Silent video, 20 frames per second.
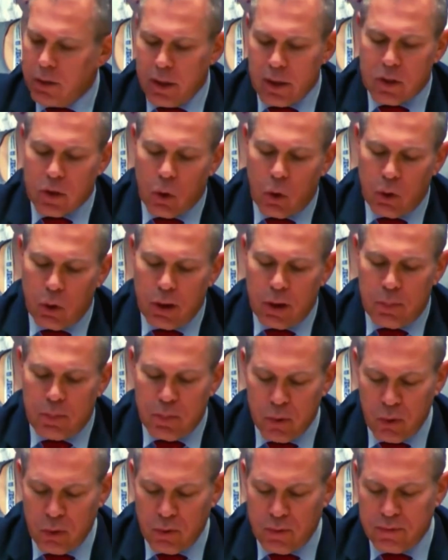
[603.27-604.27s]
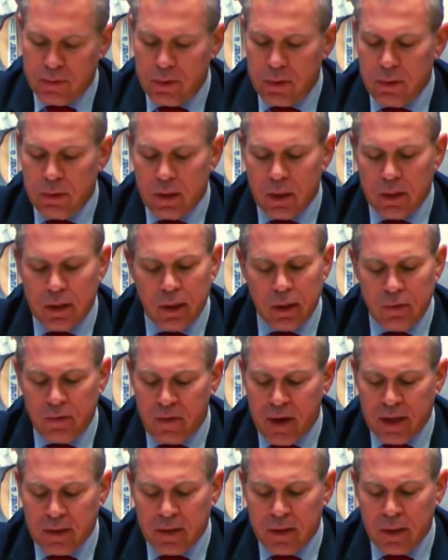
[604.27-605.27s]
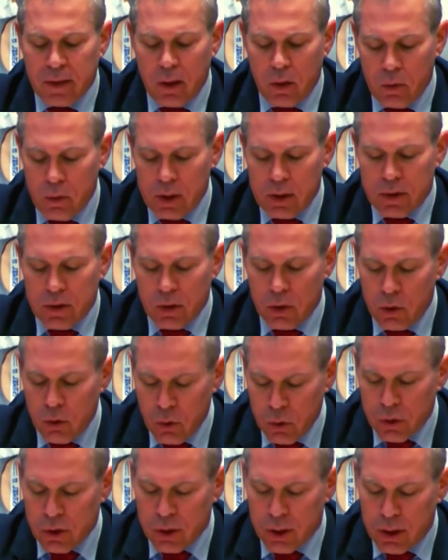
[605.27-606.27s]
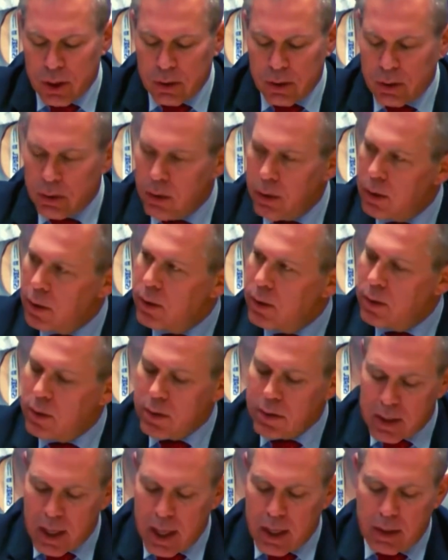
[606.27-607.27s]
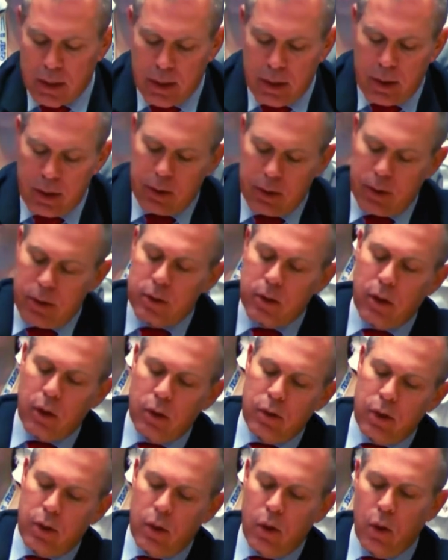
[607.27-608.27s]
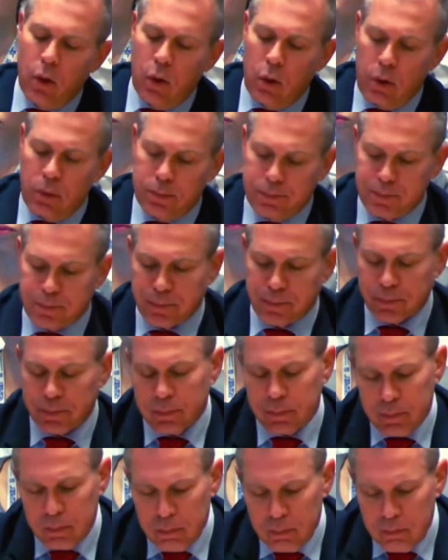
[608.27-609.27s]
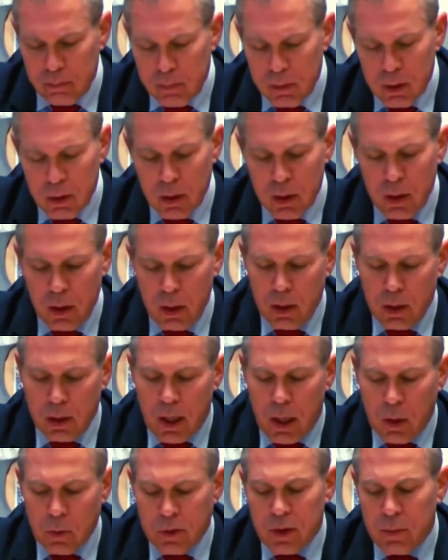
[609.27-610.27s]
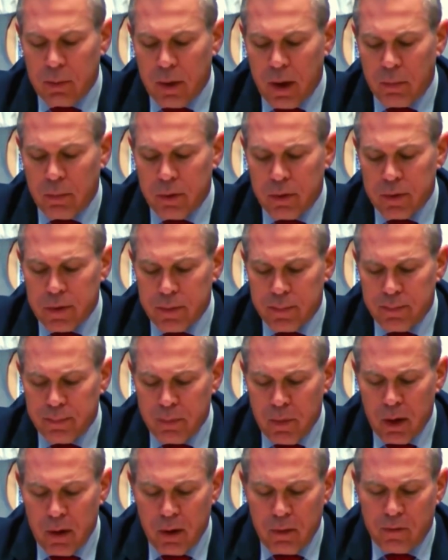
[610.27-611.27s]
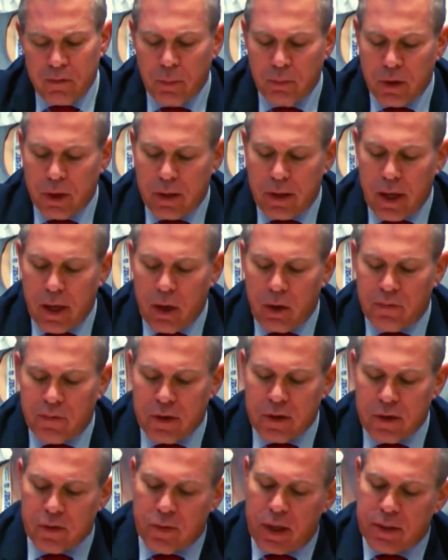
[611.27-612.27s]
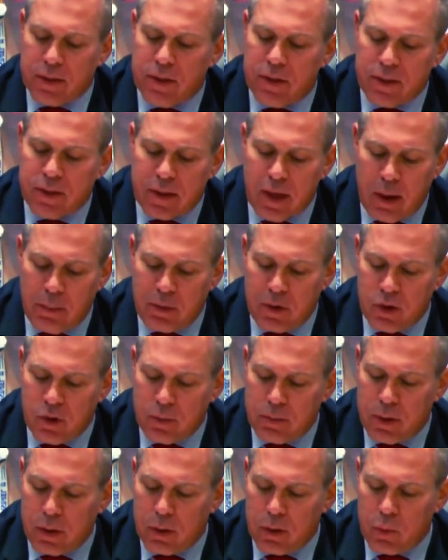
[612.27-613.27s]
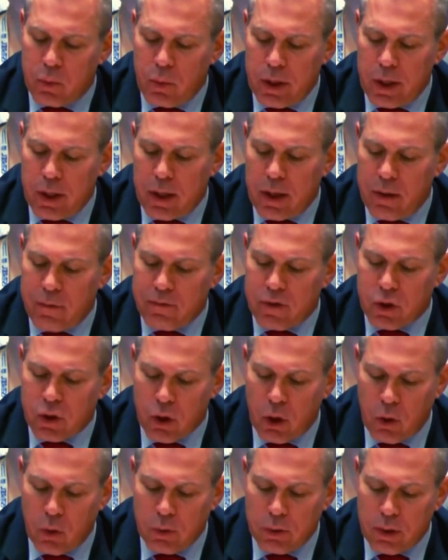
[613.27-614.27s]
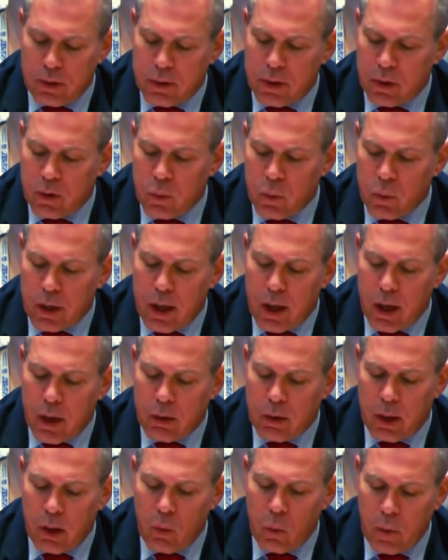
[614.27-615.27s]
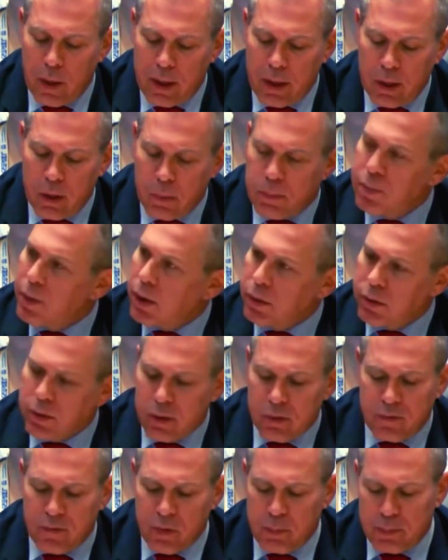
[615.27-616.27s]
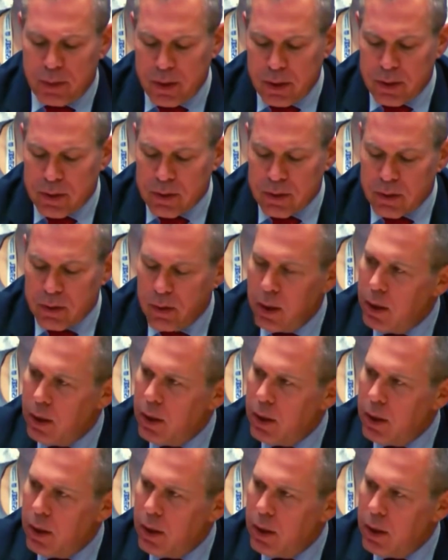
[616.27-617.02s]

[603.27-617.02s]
This only proves that advancing a real solution, sadly, is not the goal. Council members, from the day of Israel's establishment, we have shown that we are a willing partner for peace.